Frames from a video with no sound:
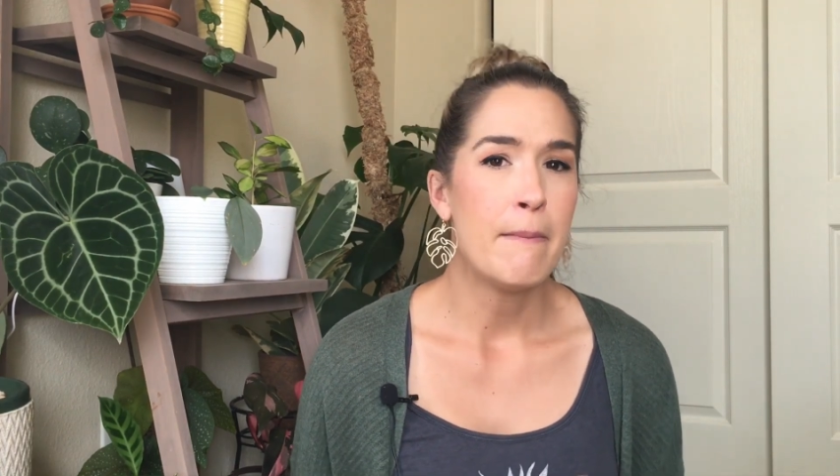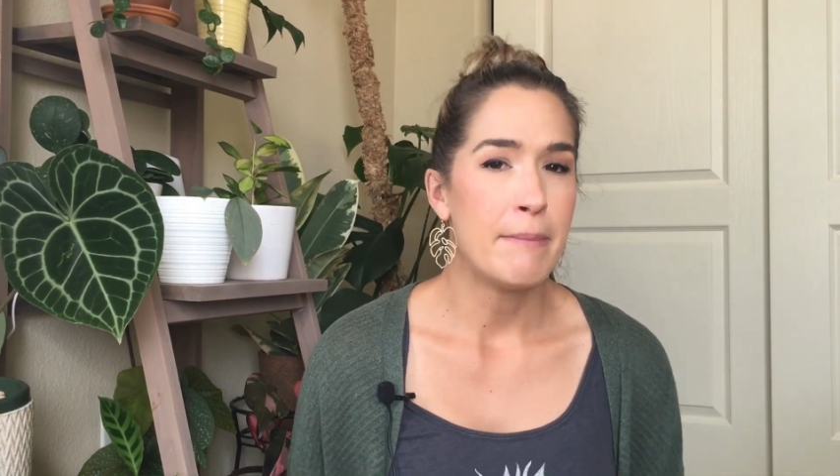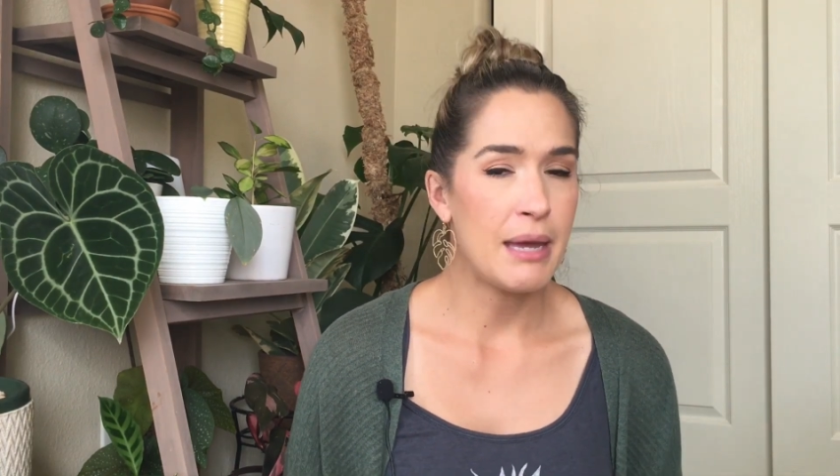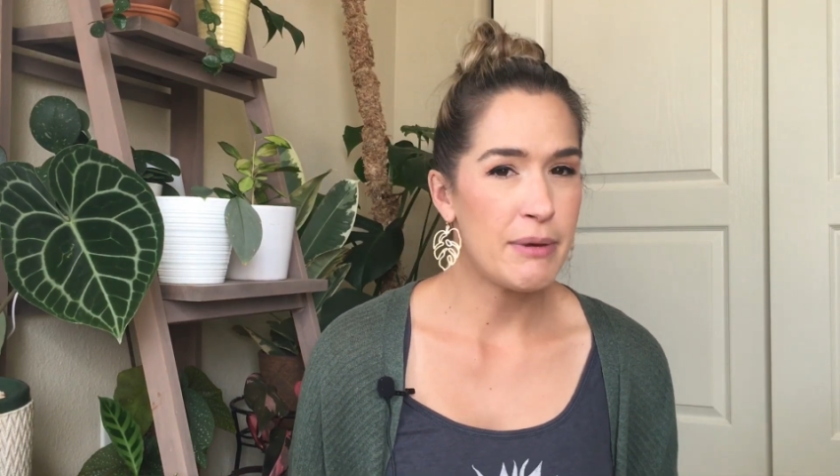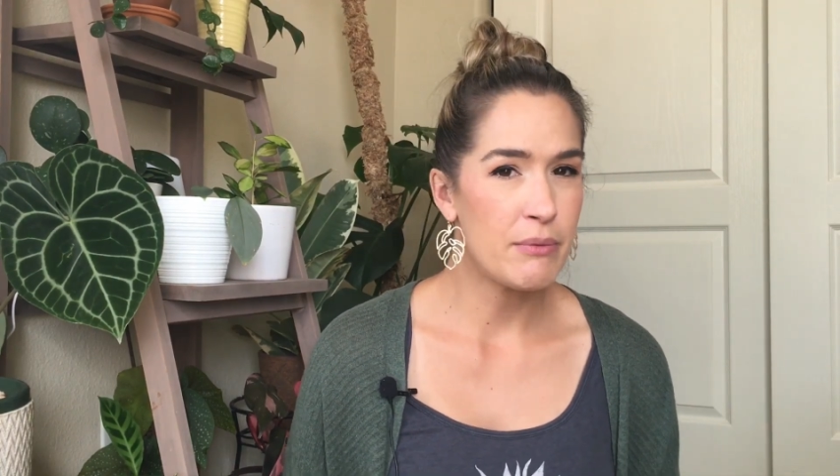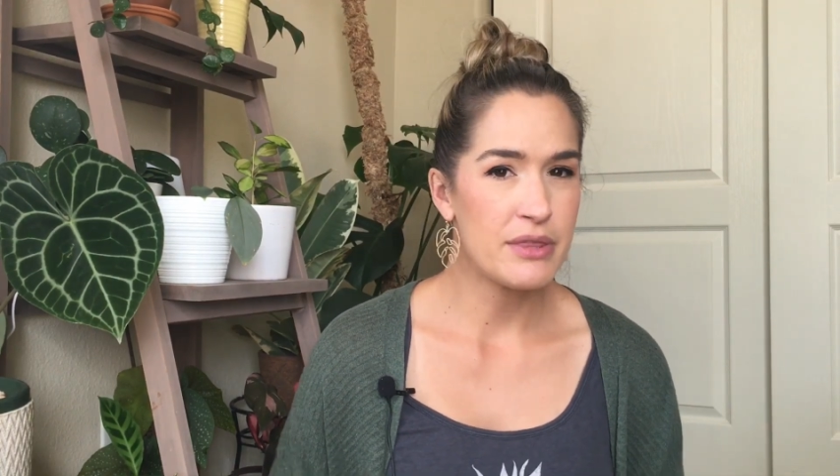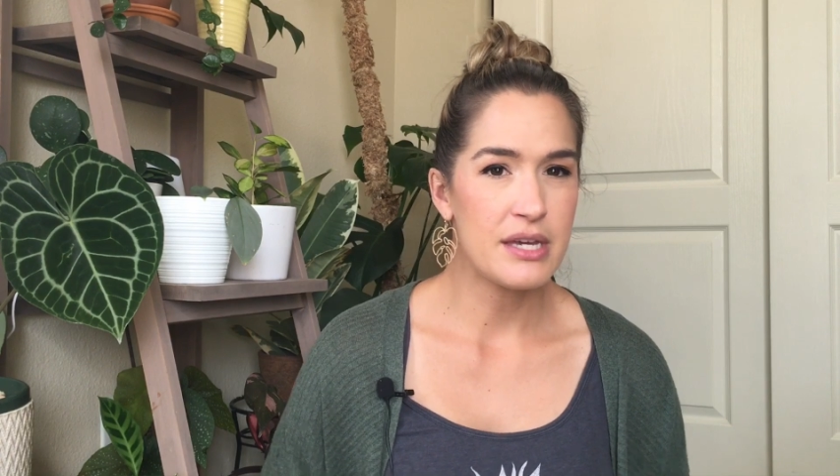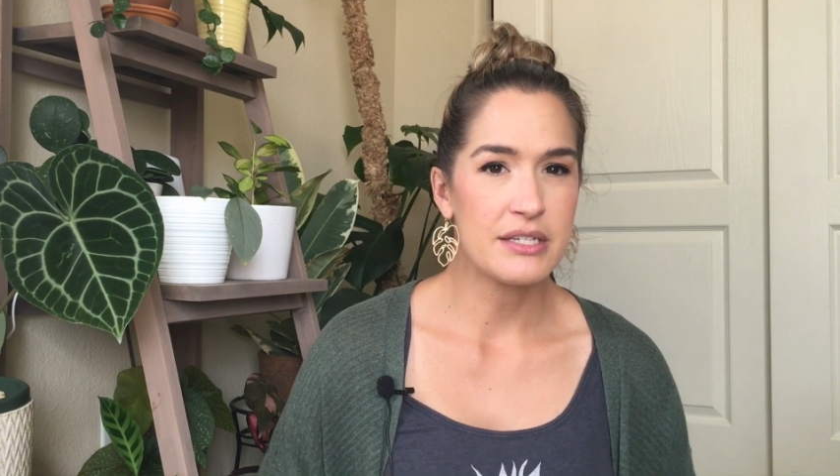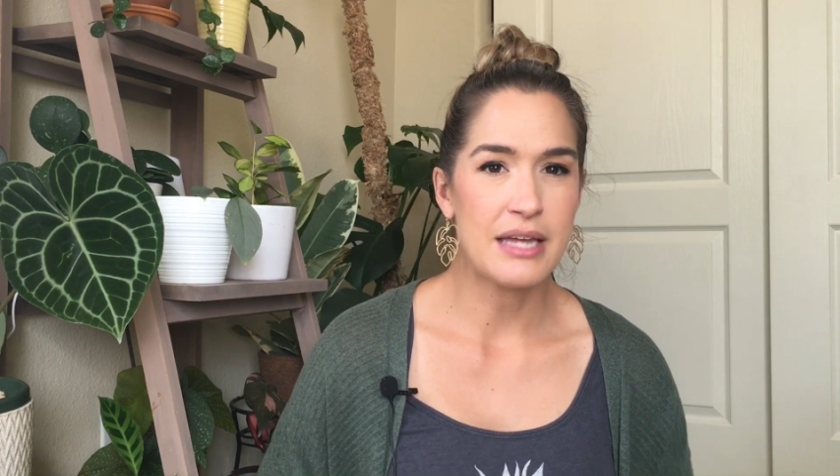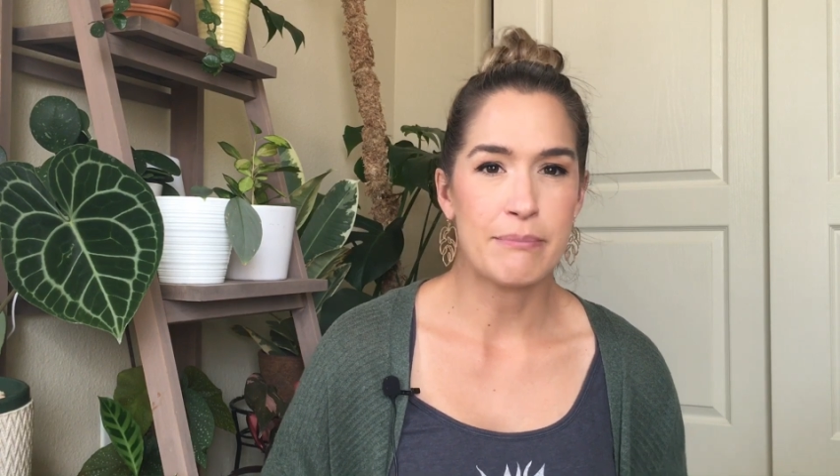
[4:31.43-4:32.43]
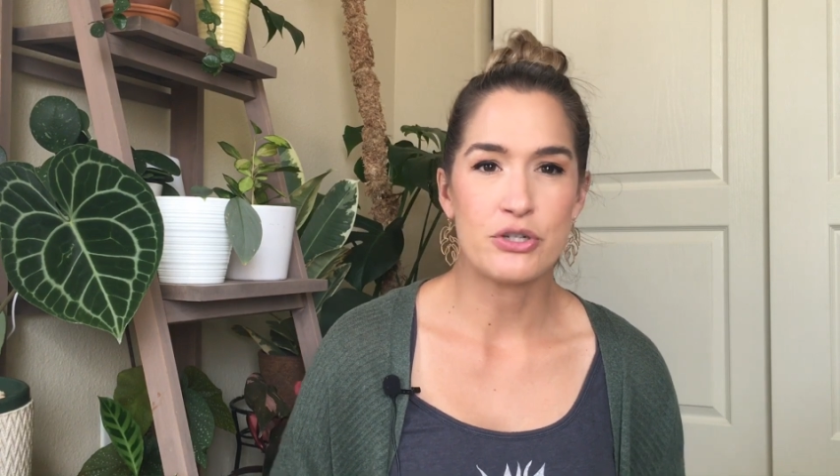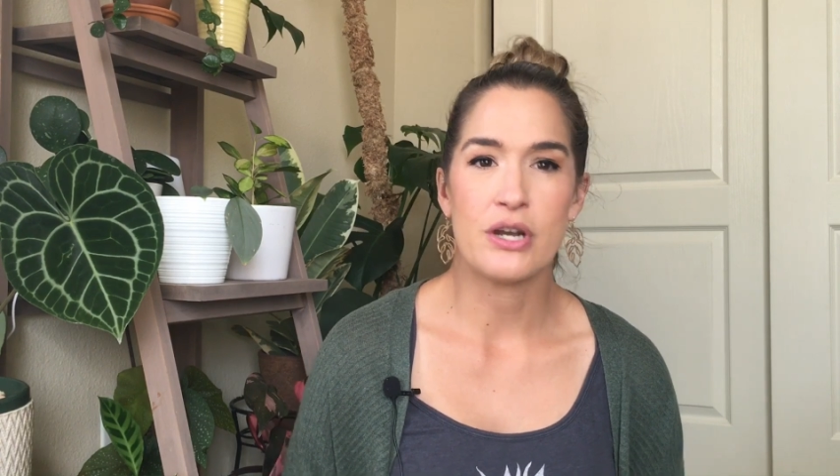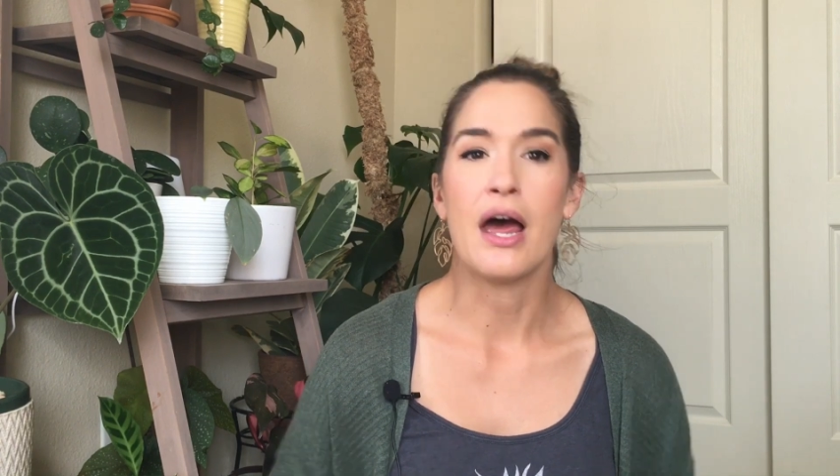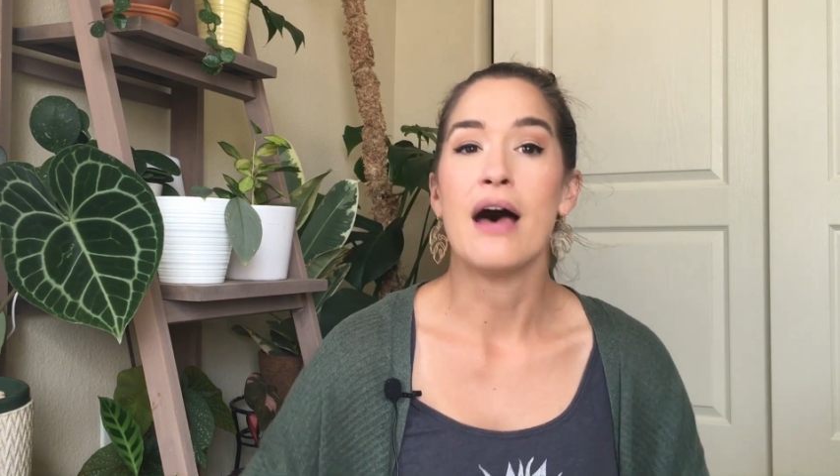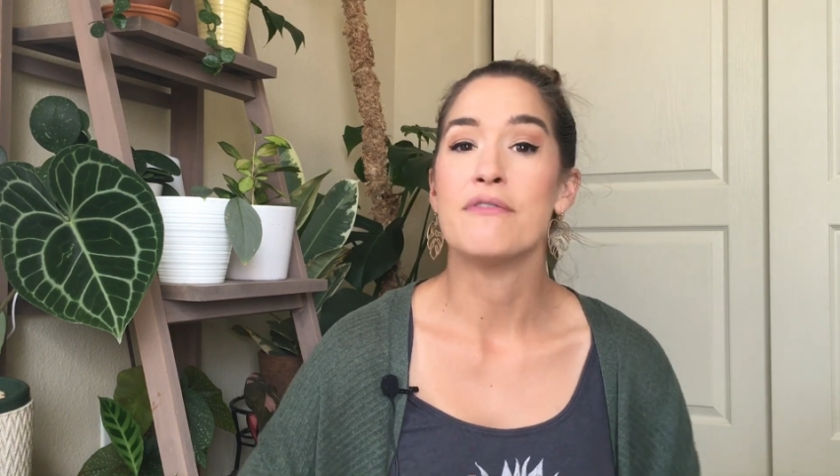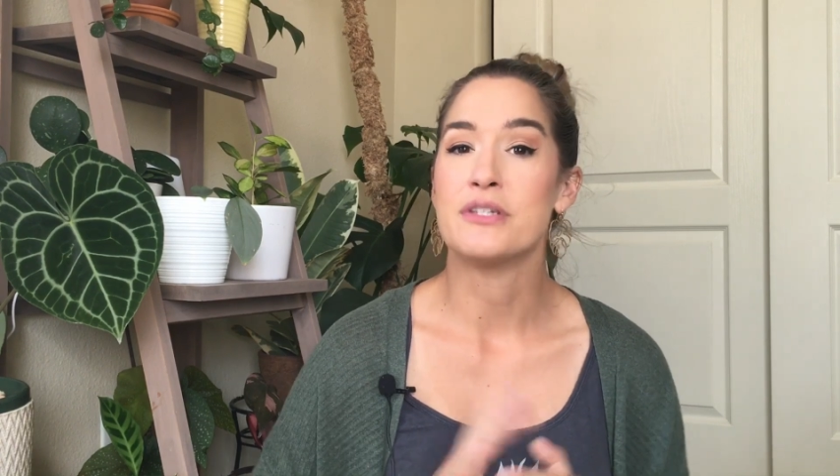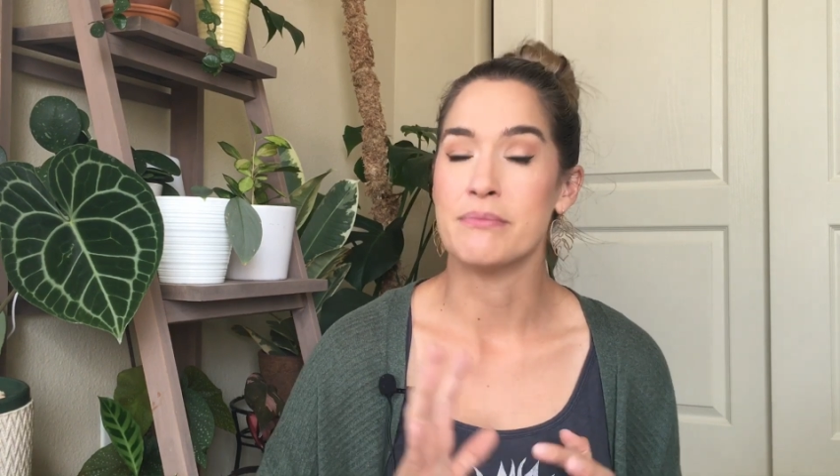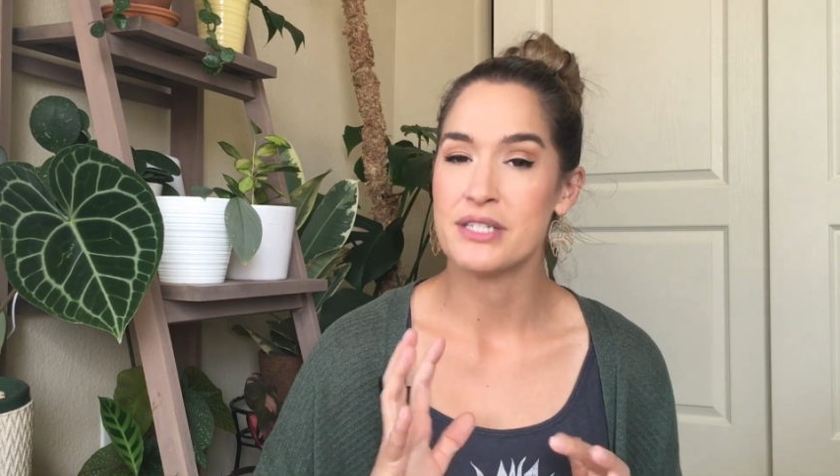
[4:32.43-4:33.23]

maybe with the exception of some